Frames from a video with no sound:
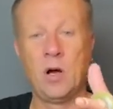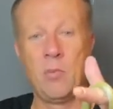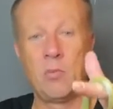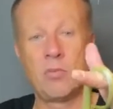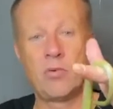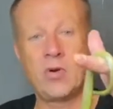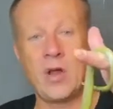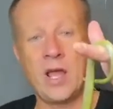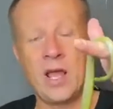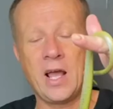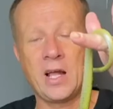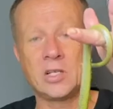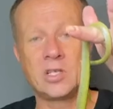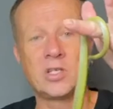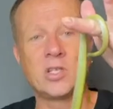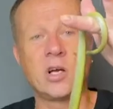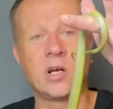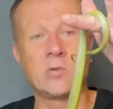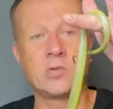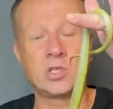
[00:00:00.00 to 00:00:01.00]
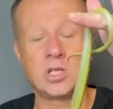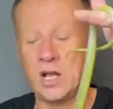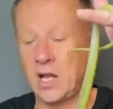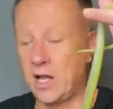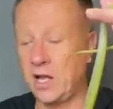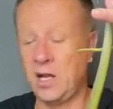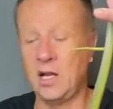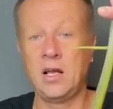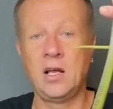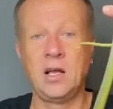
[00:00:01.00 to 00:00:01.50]
prehensile
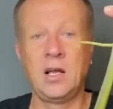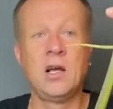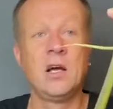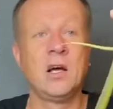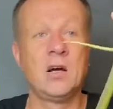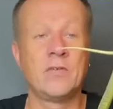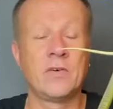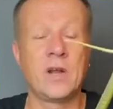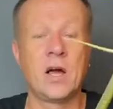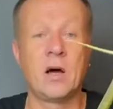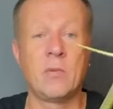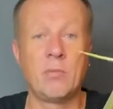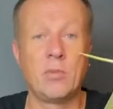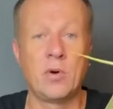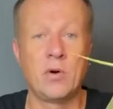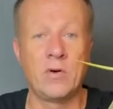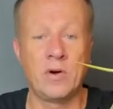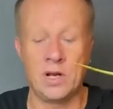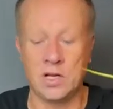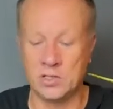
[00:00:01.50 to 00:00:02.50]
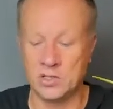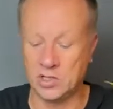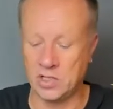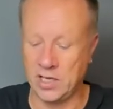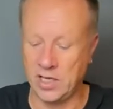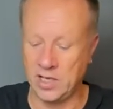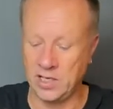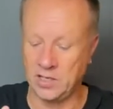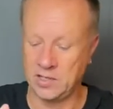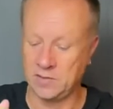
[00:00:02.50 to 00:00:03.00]
tail of an arboreal
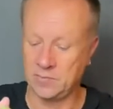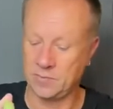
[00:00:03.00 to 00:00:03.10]
snake.